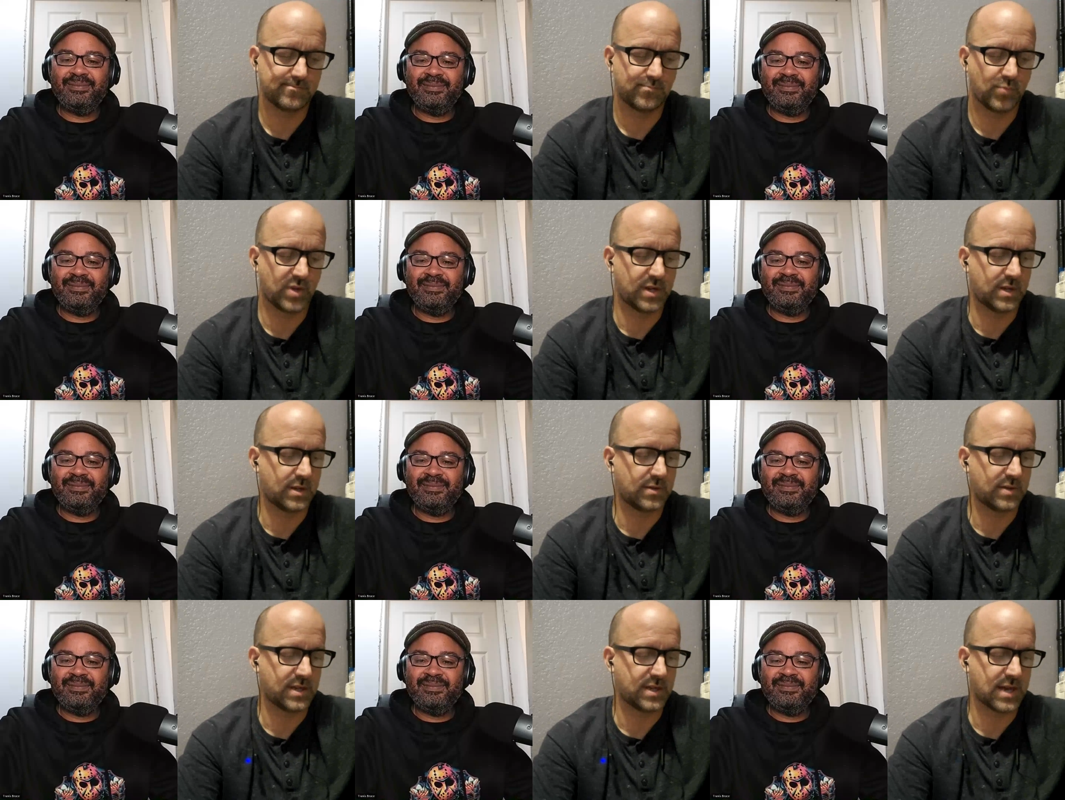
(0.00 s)
Speaker 1: when uh,
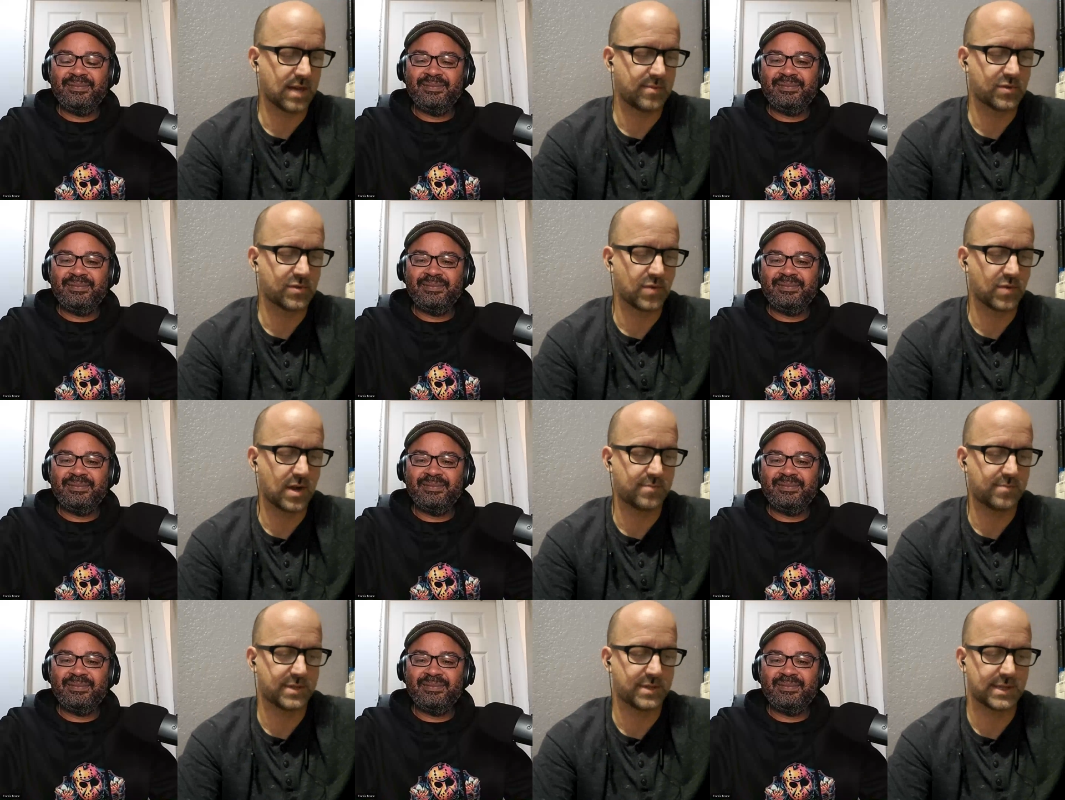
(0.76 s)
the time is
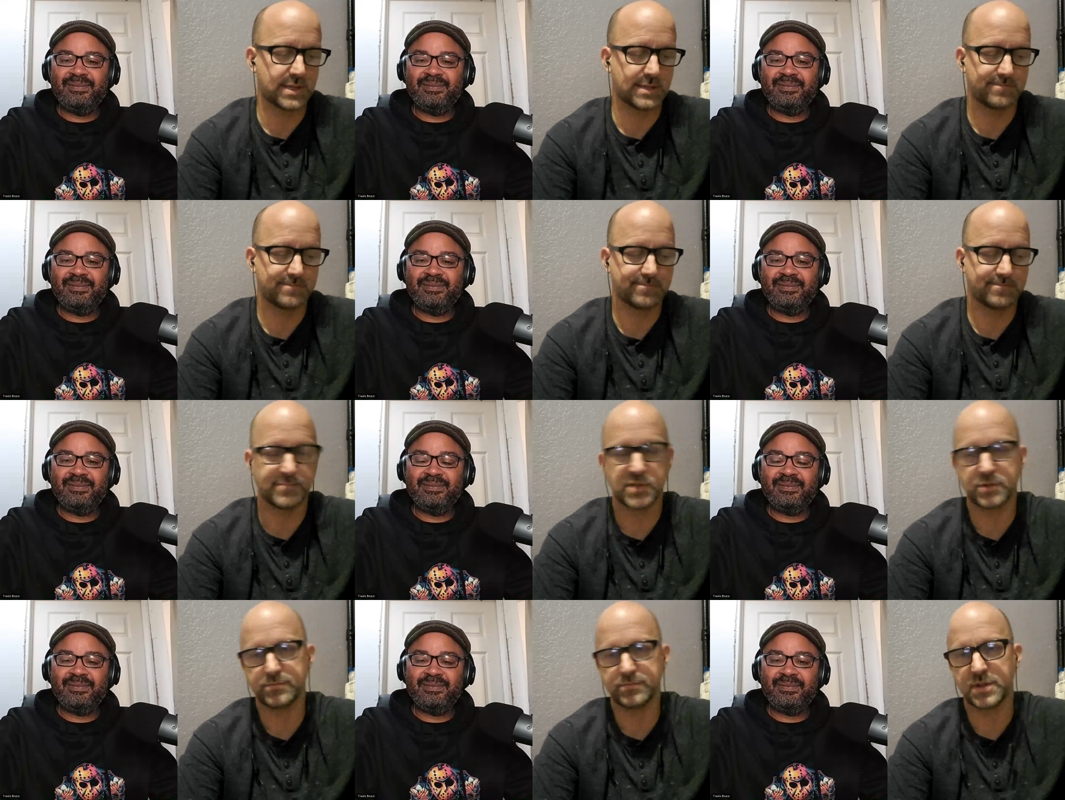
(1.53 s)
right, but uh,
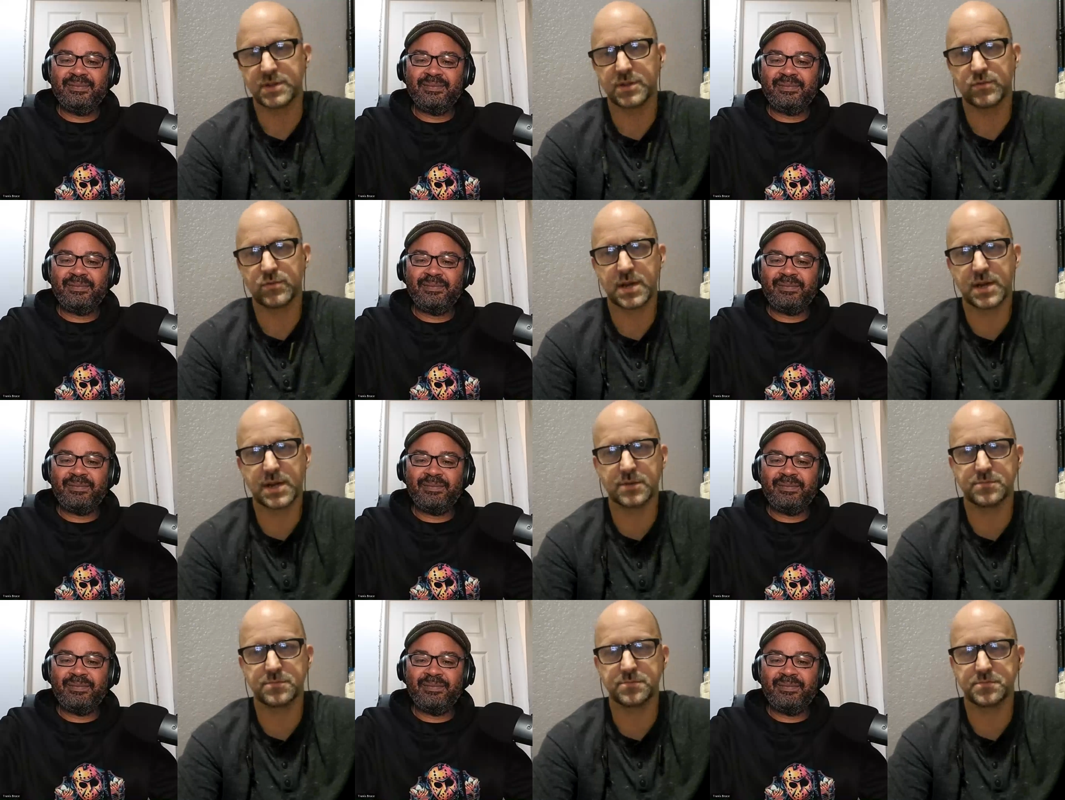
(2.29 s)
no, nothing right
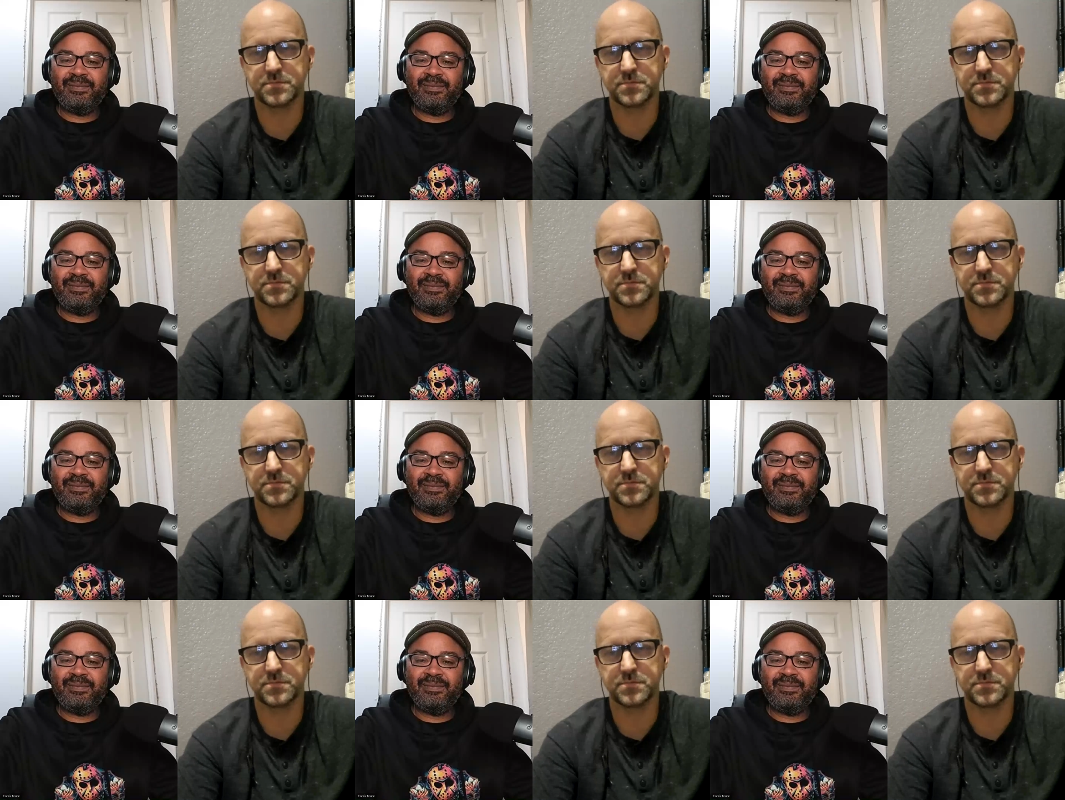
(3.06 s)
now.